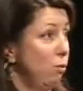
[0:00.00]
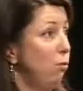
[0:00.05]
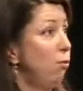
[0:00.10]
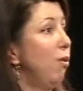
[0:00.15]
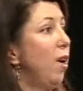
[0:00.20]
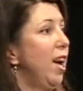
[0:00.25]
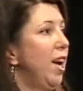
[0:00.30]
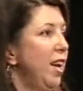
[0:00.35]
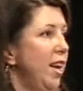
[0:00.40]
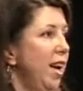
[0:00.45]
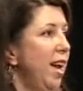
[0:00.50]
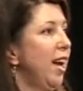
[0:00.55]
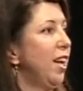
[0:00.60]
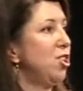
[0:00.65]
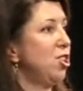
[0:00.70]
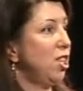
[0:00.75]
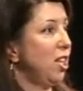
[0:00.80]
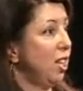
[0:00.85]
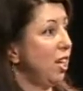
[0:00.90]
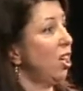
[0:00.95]
Right, it
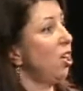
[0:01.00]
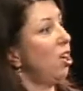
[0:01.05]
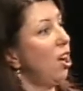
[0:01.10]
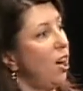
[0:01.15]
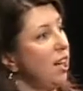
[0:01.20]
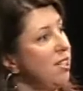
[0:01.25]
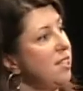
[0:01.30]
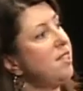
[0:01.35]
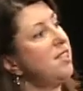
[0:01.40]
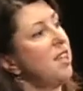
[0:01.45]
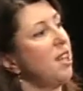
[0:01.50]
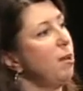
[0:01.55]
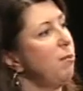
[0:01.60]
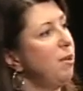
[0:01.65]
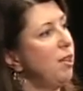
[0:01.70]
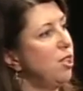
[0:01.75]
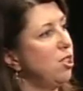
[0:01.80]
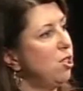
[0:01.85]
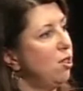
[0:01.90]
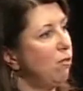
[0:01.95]
actually can cause
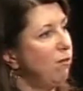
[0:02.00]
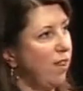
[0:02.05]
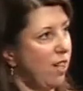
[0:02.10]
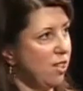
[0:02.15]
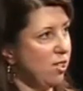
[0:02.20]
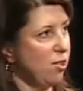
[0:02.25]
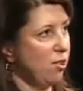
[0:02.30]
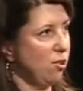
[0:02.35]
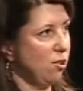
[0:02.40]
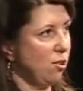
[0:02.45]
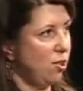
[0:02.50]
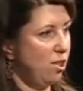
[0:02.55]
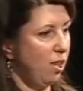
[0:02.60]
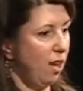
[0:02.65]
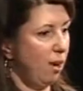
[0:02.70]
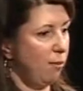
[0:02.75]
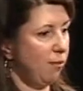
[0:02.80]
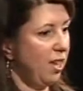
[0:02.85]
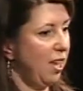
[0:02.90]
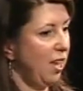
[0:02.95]
damage. The vessels
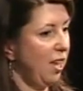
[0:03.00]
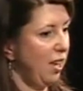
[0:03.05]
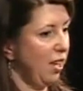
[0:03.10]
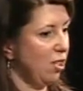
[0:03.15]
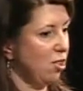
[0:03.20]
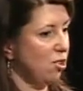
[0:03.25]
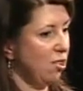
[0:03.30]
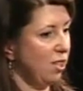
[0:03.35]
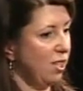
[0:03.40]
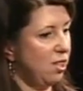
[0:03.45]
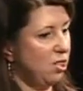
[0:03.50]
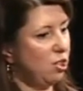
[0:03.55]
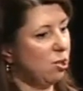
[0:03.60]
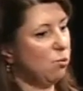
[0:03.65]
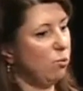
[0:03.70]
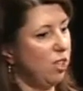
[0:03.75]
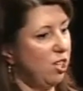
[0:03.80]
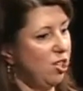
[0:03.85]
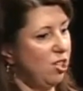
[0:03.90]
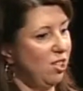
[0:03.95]
can actually
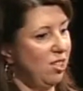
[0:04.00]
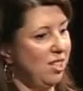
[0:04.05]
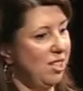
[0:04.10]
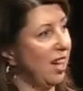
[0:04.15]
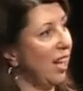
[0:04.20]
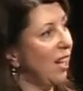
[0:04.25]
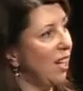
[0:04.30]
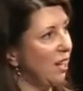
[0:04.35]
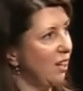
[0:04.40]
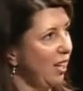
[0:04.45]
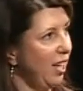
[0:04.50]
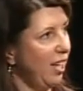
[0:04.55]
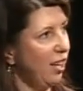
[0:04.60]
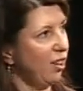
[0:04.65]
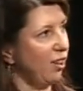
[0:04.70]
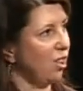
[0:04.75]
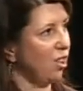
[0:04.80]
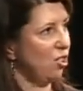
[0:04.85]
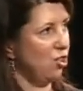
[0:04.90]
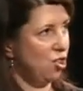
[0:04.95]
switch and dilate
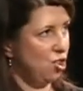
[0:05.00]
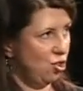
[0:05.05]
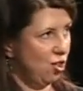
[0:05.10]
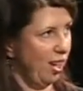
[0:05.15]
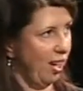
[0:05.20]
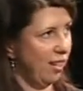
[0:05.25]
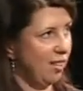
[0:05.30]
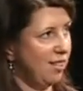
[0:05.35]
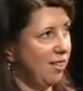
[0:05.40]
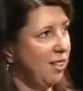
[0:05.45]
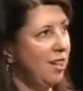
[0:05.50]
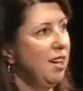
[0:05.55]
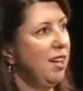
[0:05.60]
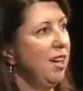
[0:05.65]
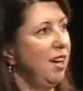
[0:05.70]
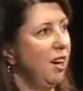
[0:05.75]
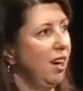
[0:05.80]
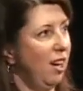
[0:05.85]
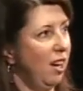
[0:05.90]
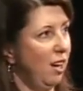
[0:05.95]
or constrict
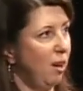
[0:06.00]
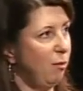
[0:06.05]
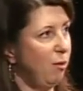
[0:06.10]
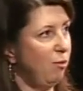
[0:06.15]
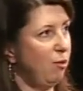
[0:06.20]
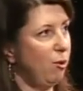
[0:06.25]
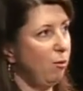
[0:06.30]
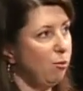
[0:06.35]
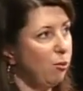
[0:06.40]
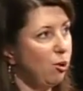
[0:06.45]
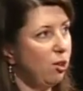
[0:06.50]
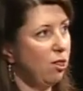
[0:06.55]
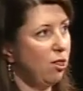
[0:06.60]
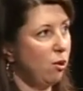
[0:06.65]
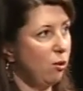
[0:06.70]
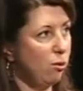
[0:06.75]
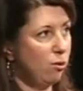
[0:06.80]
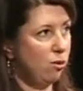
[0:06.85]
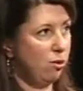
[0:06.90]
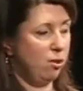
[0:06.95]
if you put
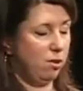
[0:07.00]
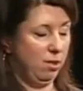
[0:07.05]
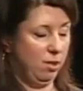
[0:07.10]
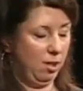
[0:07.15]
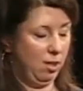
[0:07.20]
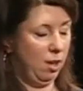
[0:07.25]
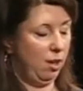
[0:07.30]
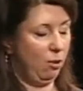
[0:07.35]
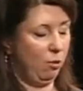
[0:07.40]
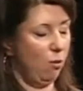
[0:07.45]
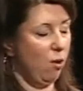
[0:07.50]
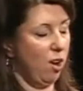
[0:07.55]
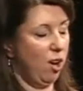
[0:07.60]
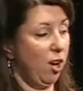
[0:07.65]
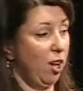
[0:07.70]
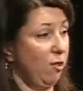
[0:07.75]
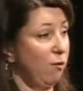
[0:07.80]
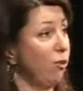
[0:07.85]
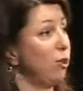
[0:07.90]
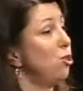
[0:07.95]
either one
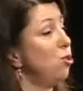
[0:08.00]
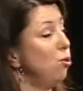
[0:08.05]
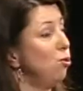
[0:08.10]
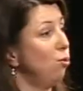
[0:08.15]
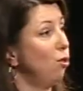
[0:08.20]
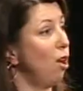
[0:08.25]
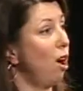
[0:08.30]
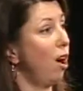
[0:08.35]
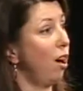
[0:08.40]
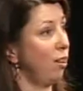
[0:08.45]
on for too long.